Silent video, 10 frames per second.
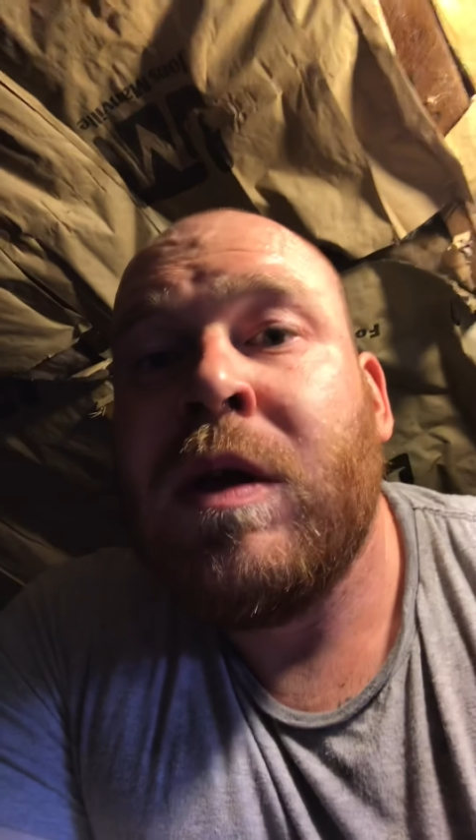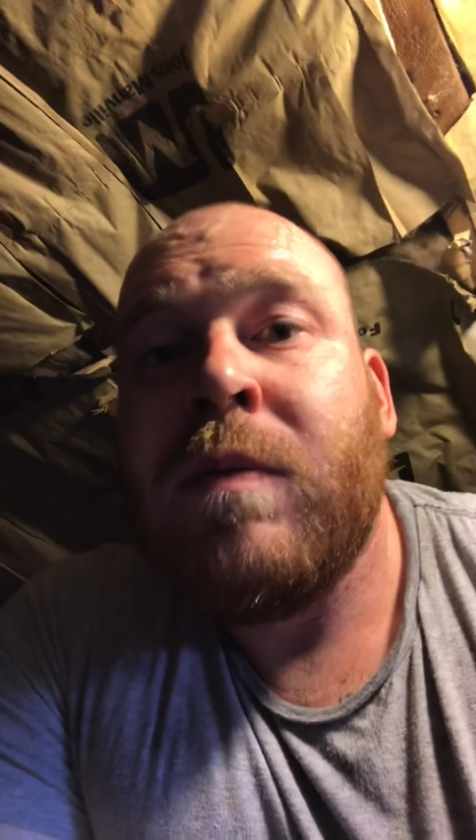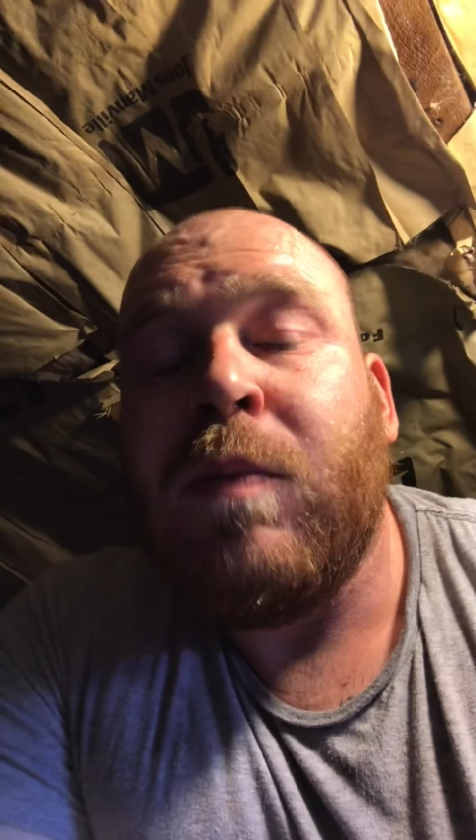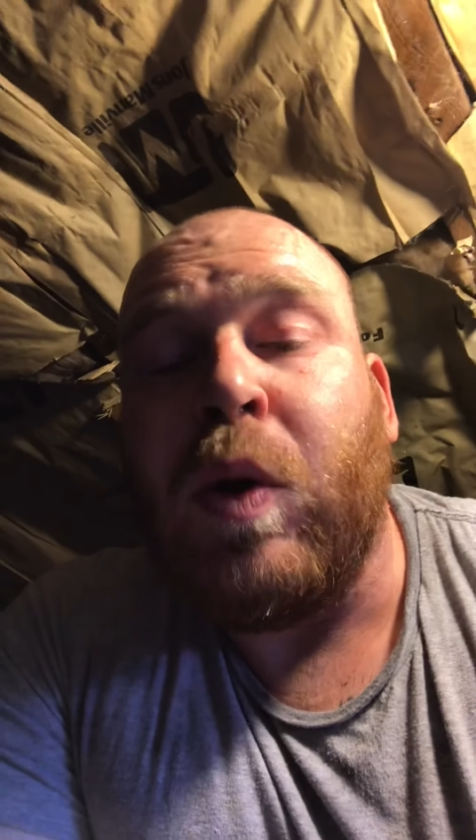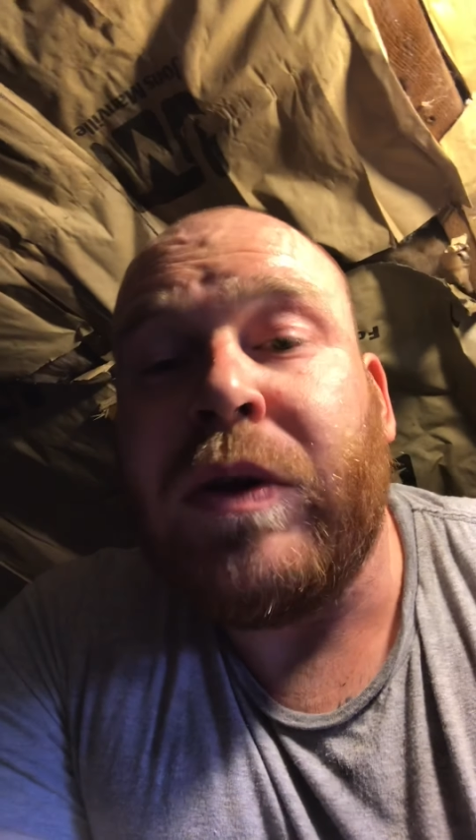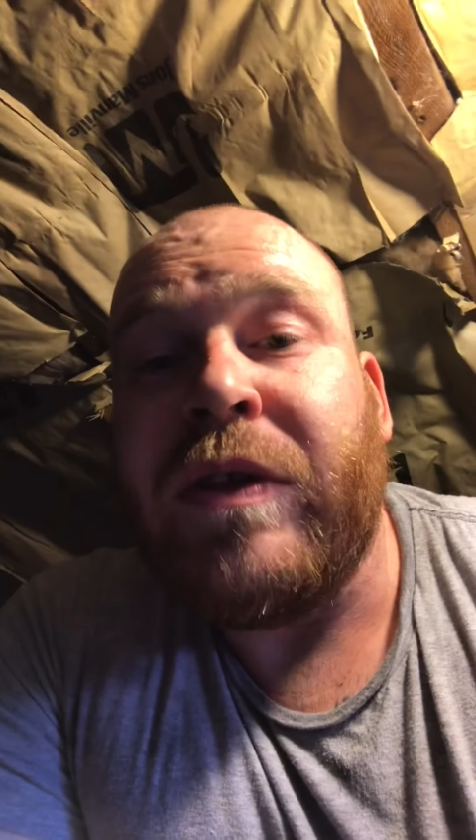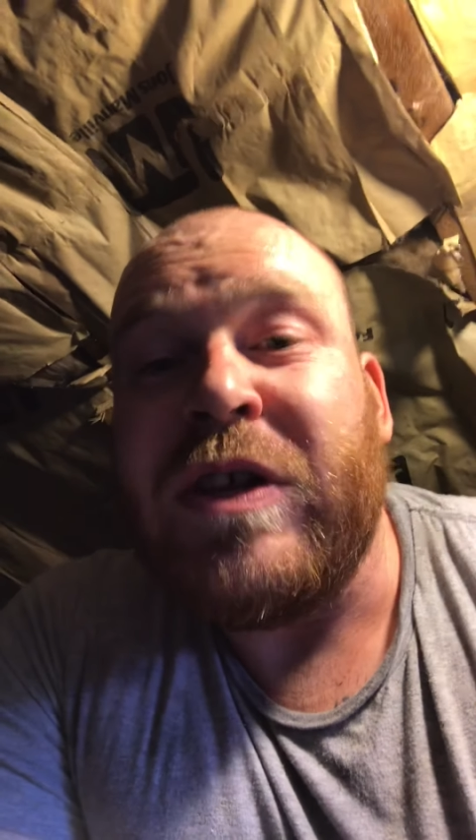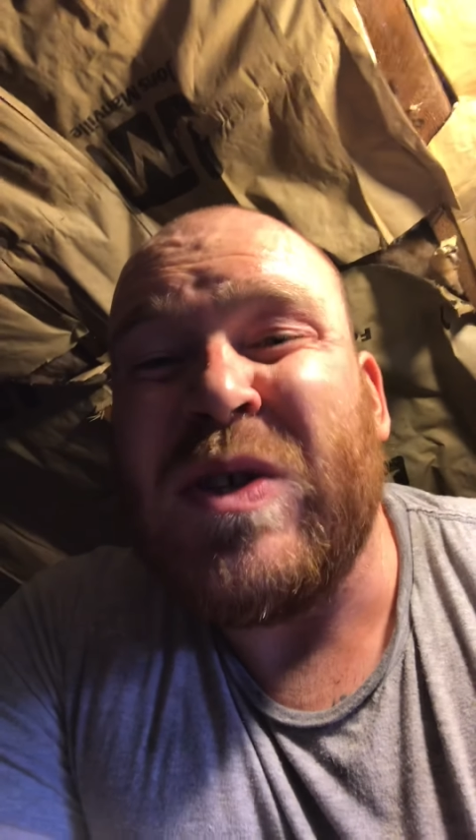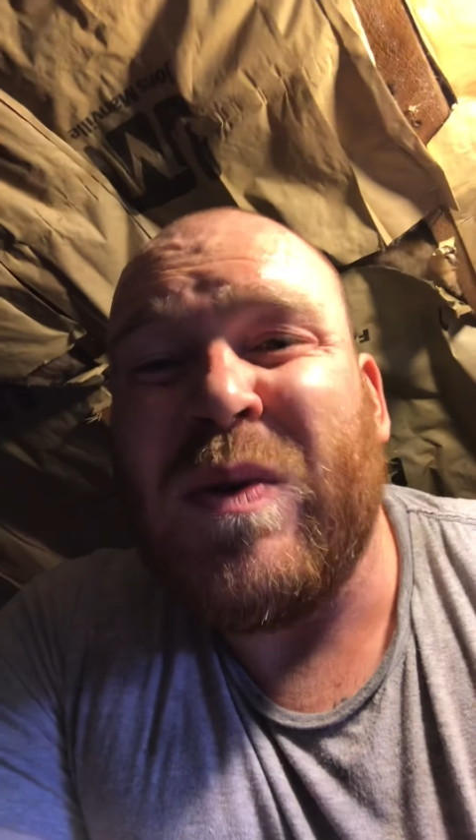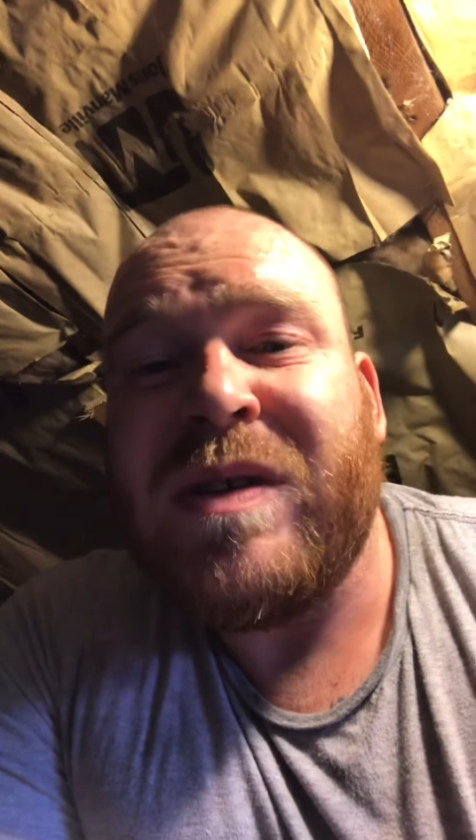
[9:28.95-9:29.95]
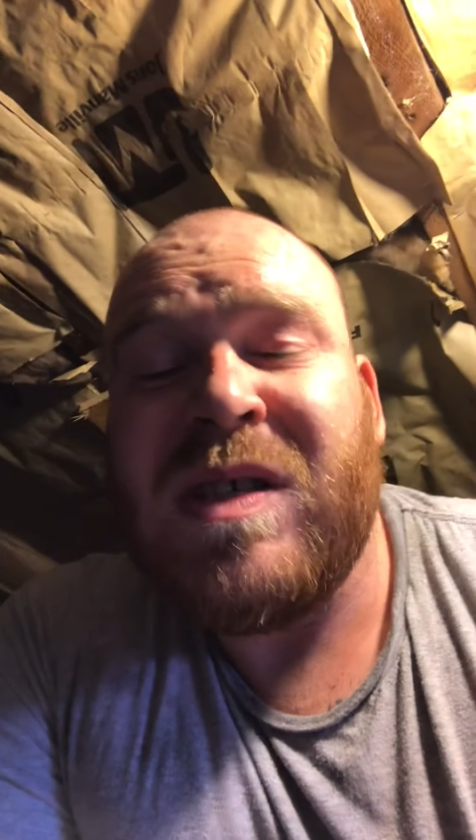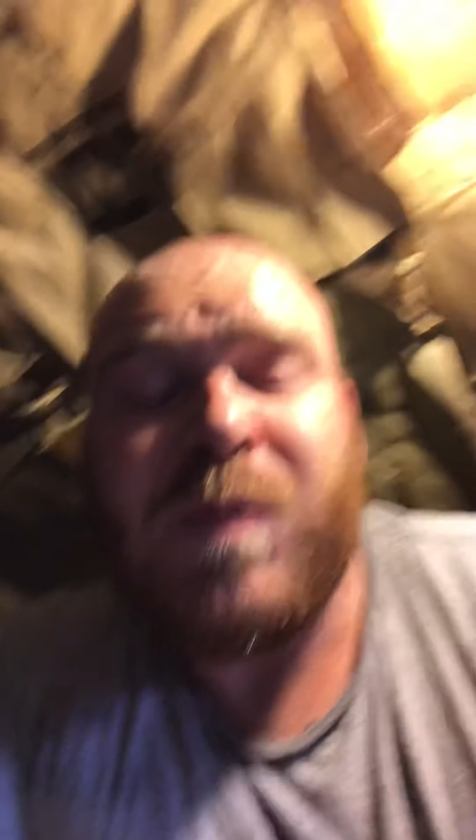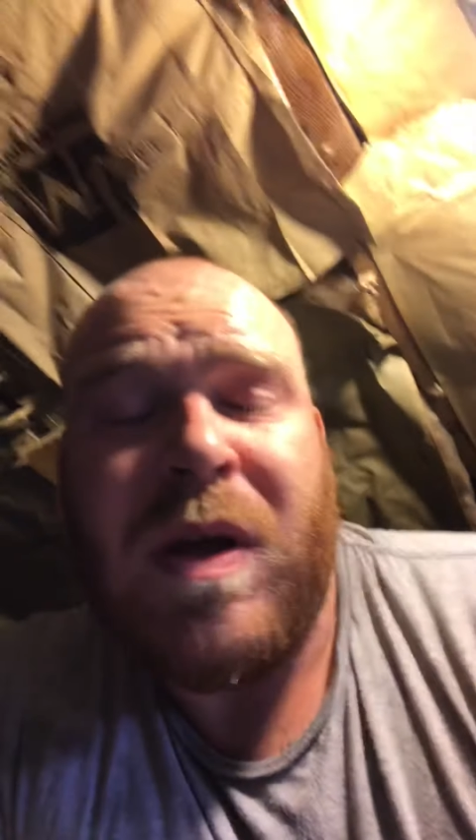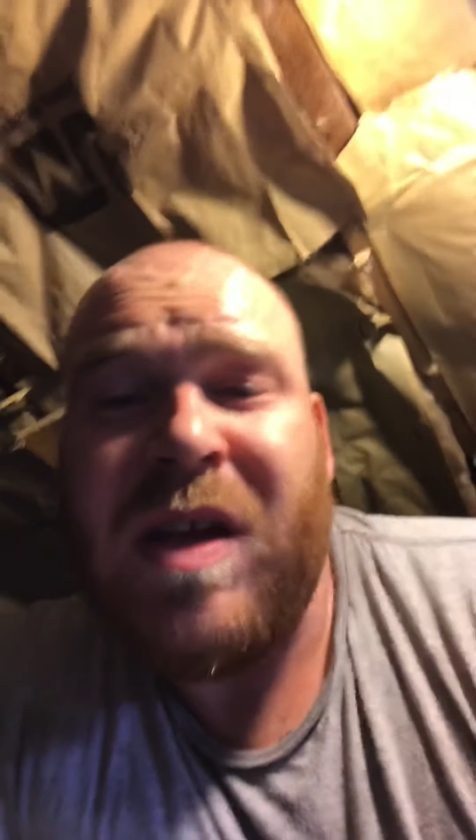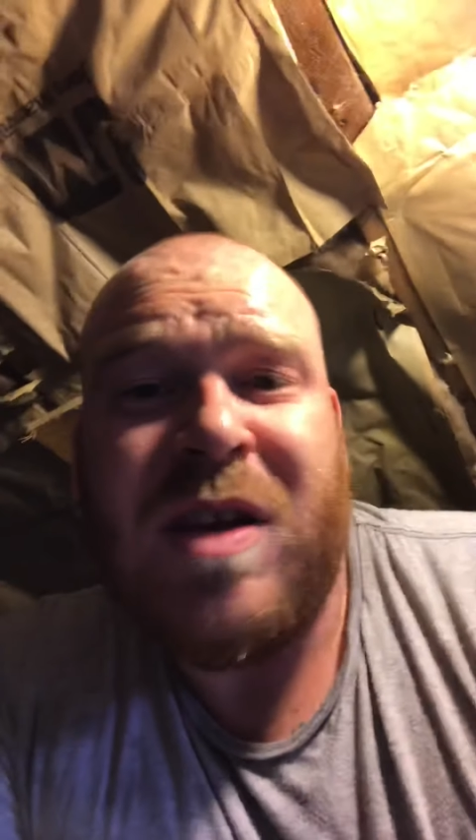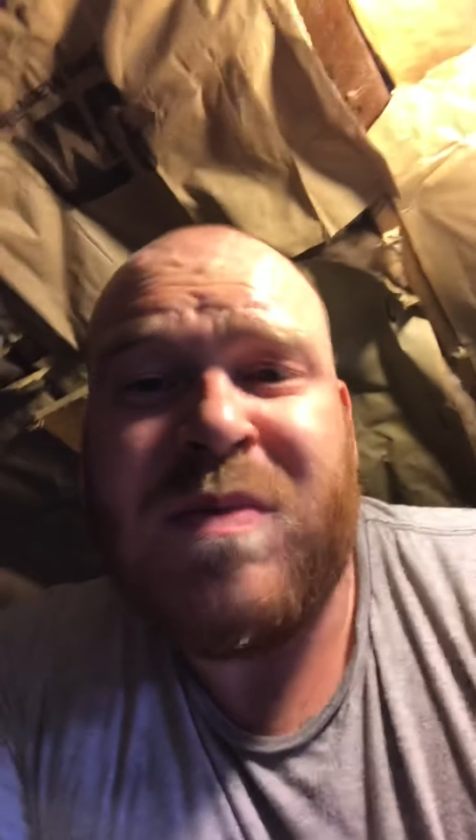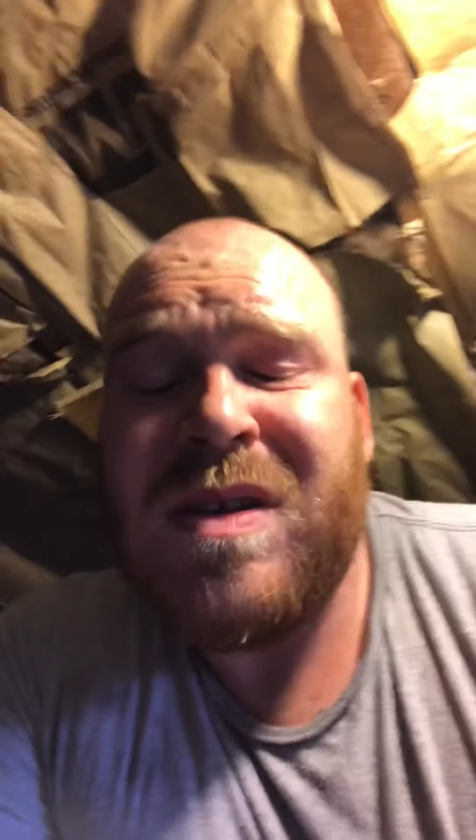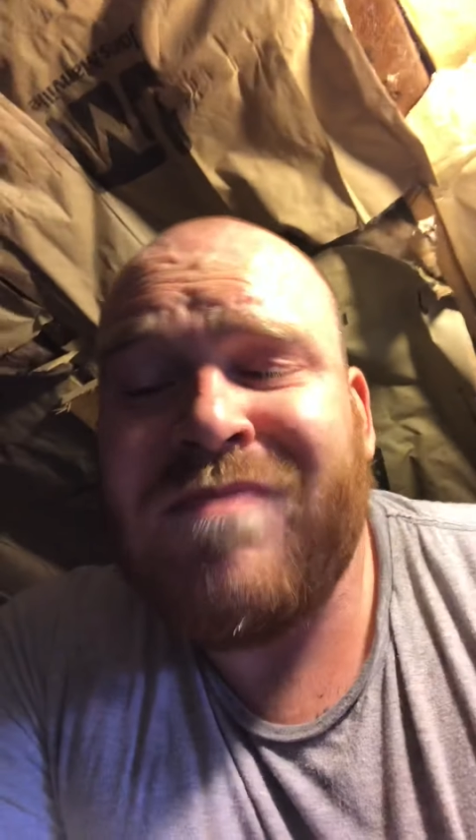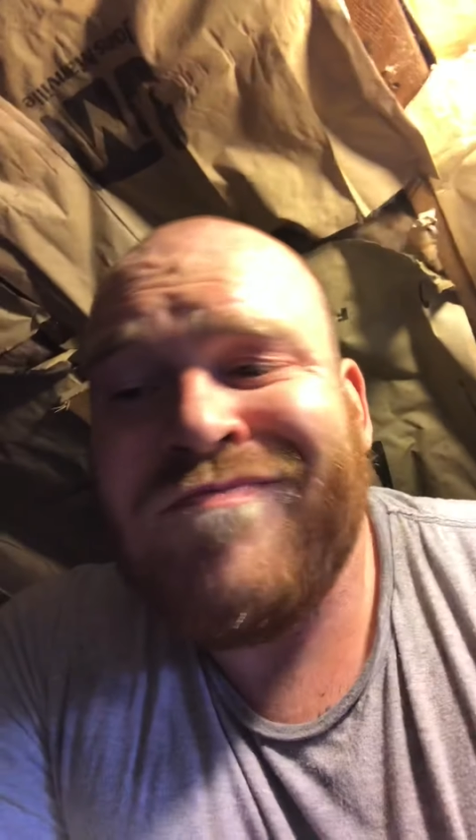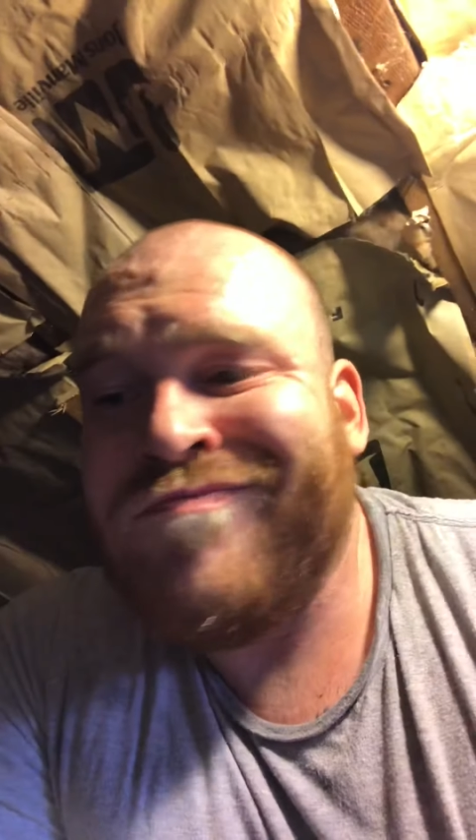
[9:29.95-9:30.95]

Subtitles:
mold on the joist, it's probably going to be,